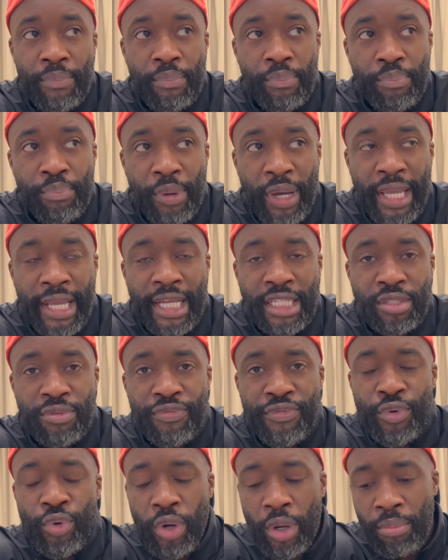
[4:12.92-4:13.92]
But he
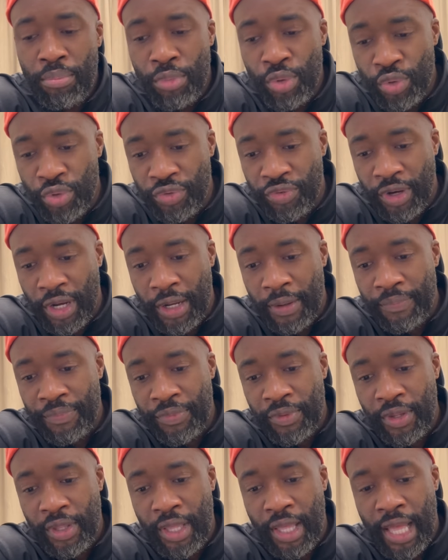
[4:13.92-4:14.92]
hasn't fought a mover,
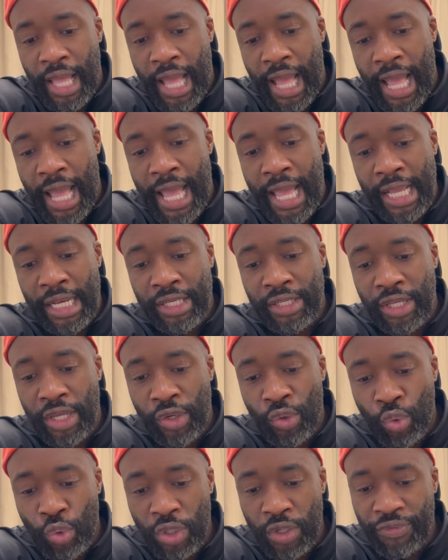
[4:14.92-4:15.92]
and in
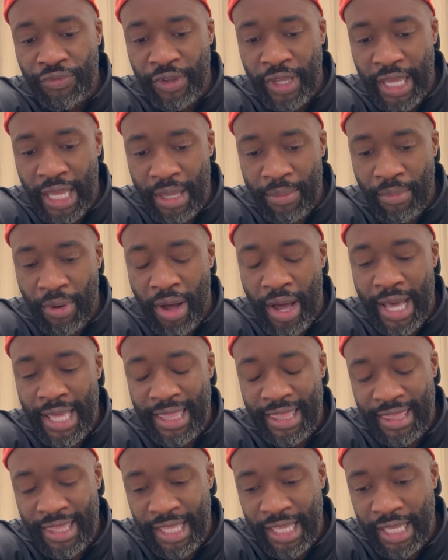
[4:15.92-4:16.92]
order for him, I
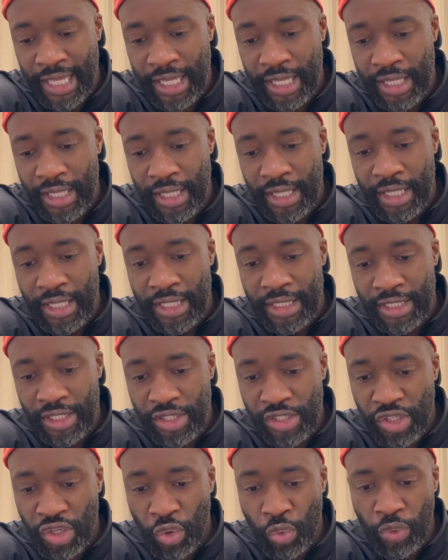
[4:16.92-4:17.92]
think, to
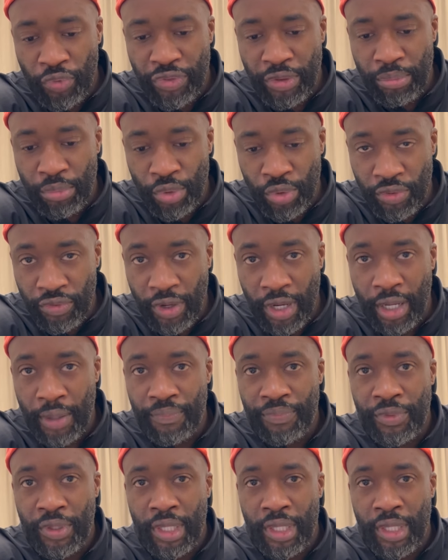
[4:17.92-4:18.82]
deal with the mover,